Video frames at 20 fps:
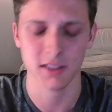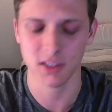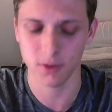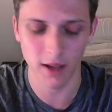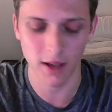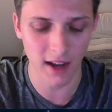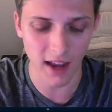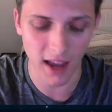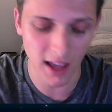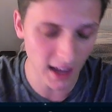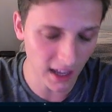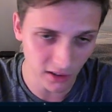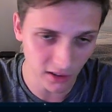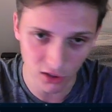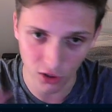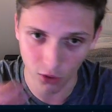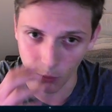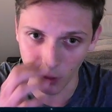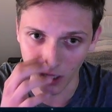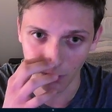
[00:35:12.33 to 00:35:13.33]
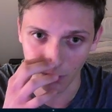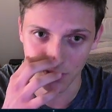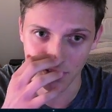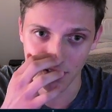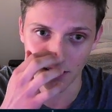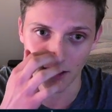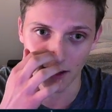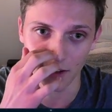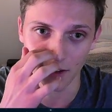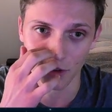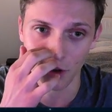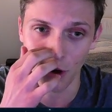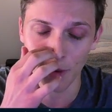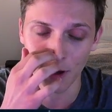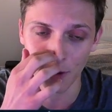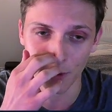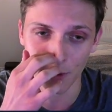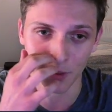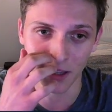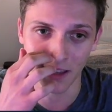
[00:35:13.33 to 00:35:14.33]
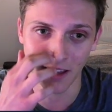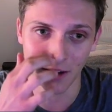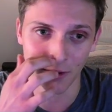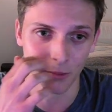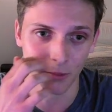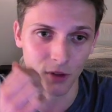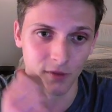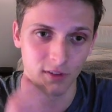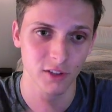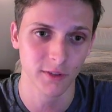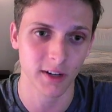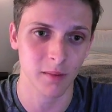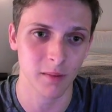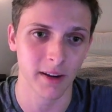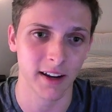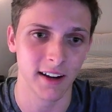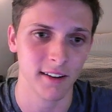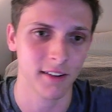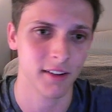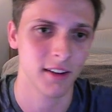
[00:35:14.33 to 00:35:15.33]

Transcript: So I don't know what I was thinking. Nobody would play that move in the right mind.